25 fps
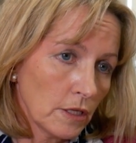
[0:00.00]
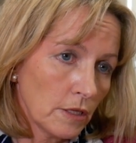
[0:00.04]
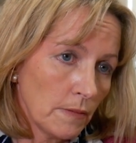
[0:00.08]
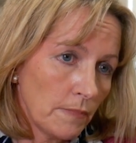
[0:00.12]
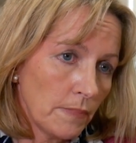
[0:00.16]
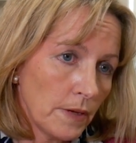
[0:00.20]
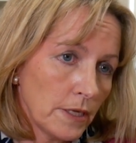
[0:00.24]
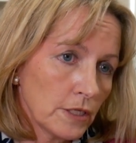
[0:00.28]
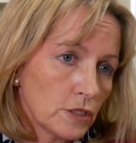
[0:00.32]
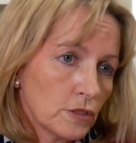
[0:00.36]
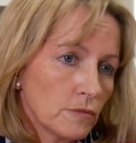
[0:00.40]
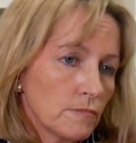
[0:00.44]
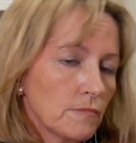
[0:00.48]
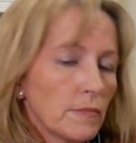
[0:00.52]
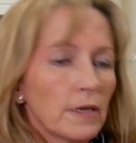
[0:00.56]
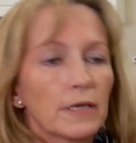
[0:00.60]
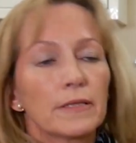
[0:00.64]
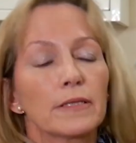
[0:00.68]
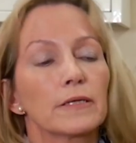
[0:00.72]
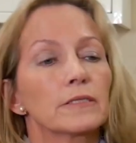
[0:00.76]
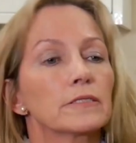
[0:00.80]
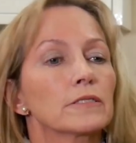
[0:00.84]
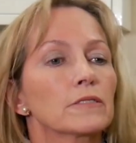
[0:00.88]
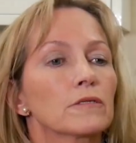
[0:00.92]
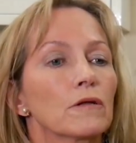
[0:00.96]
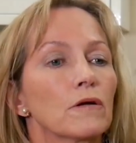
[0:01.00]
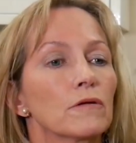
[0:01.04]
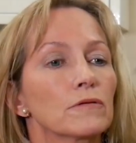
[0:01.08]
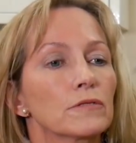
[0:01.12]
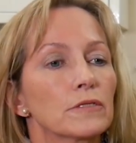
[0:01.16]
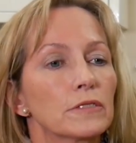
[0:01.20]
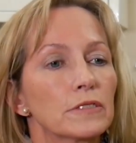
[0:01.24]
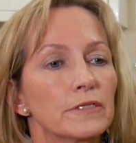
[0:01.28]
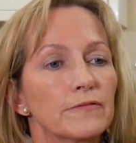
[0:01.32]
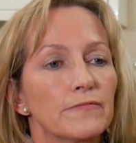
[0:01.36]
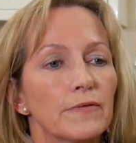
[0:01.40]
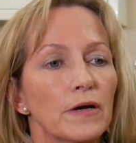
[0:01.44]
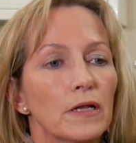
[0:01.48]
the patient may then start
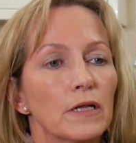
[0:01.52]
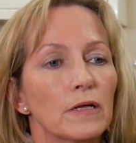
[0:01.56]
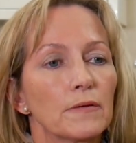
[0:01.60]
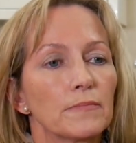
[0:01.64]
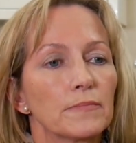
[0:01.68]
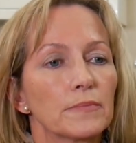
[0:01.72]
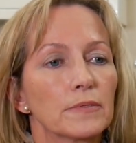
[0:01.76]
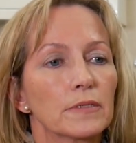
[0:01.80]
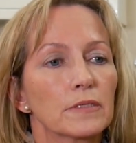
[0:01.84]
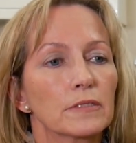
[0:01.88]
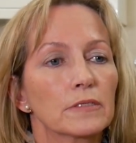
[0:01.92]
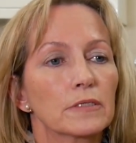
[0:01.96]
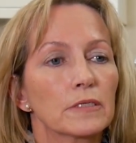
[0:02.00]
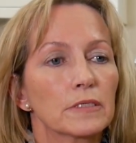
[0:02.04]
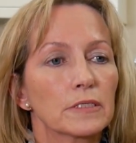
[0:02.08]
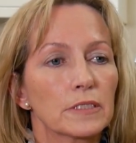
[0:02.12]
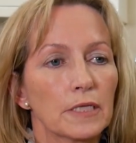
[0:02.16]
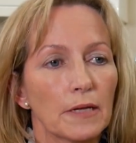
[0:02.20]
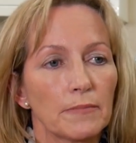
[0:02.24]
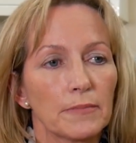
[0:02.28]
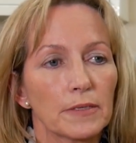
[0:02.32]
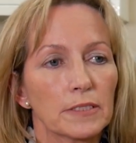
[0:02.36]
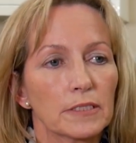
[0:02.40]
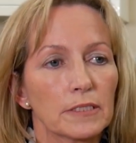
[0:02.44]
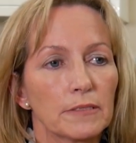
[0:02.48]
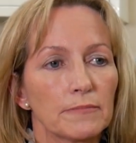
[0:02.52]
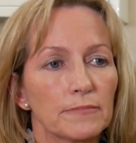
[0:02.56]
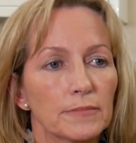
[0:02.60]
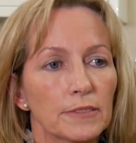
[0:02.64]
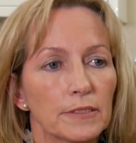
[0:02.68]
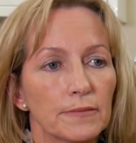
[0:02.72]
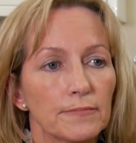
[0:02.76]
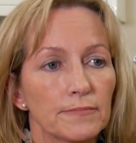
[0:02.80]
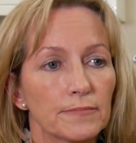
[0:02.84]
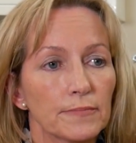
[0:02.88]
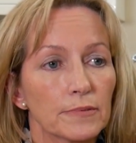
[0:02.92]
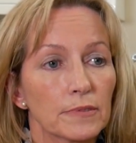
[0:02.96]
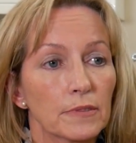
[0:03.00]
to develop systemic
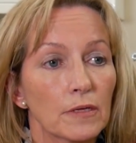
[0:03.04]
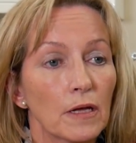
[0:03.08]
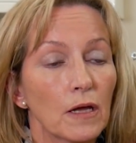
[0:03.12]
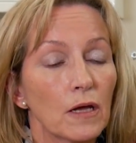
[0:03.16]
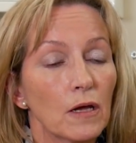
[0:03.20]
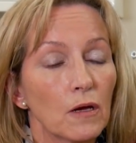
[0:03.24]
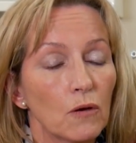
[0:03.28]
symptoms,